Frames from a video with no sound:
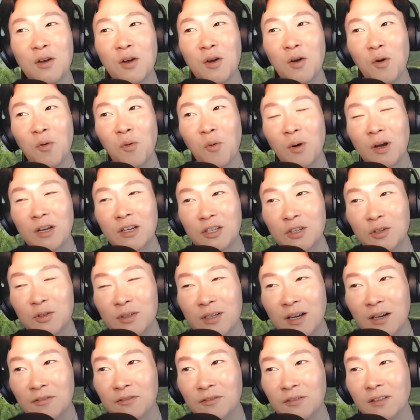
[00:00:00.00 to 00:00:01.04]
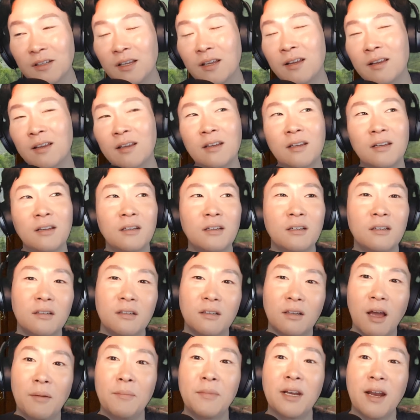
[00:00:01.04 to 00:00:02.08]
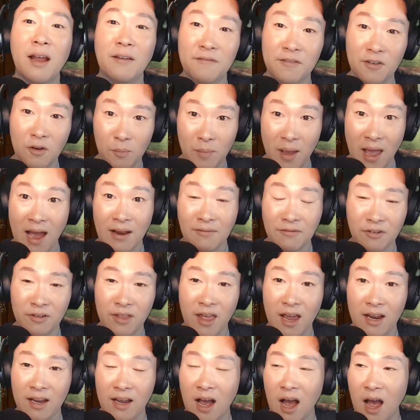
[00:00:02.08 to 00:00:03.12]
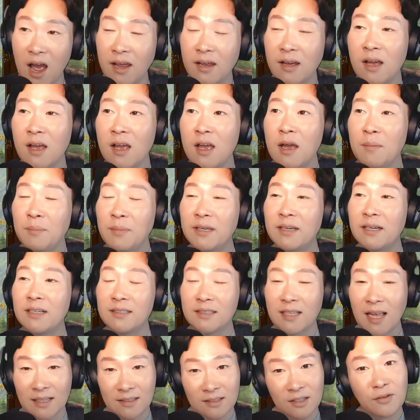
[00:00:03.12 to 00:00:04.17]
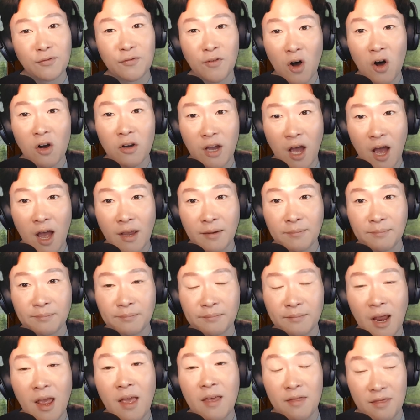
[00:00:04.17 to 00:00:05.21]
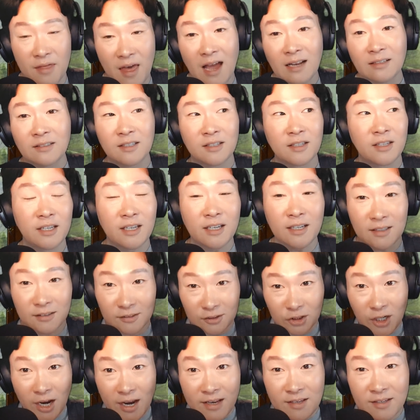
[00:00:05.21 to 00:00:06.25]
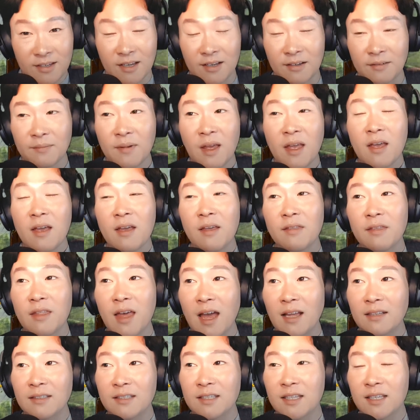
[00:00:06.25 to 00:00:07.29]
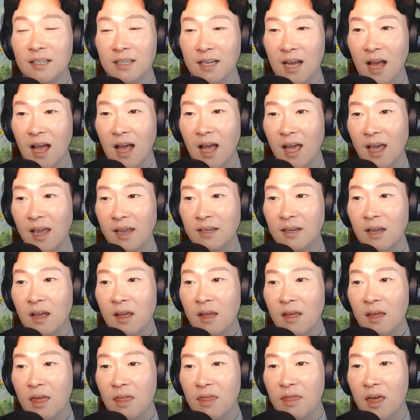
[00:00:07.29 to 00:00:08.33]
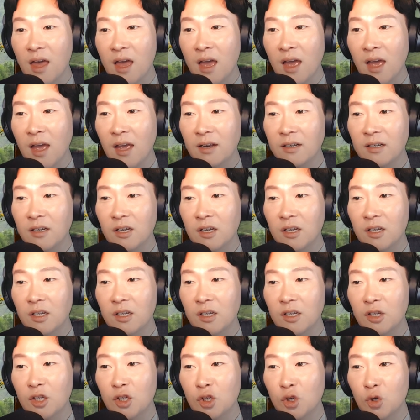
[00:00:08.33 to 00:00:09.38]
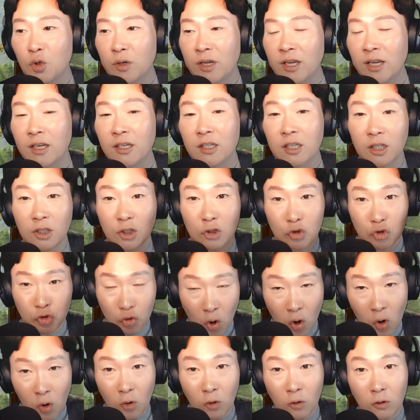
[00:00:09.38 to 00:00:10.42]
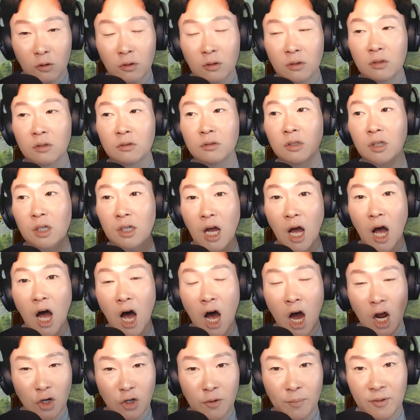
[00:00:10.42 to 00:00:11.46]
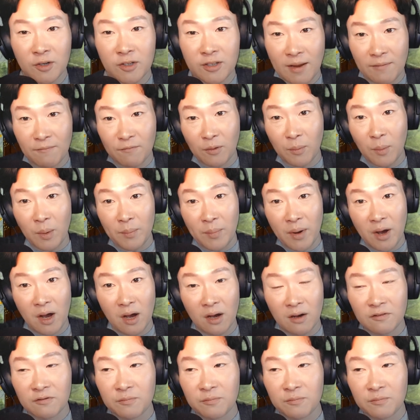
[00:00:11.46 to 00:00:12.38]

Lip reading: what you definitely... I feel bad for that guy, because that's the fall guy. That's the Jason. That's the guy that you can control 100% from above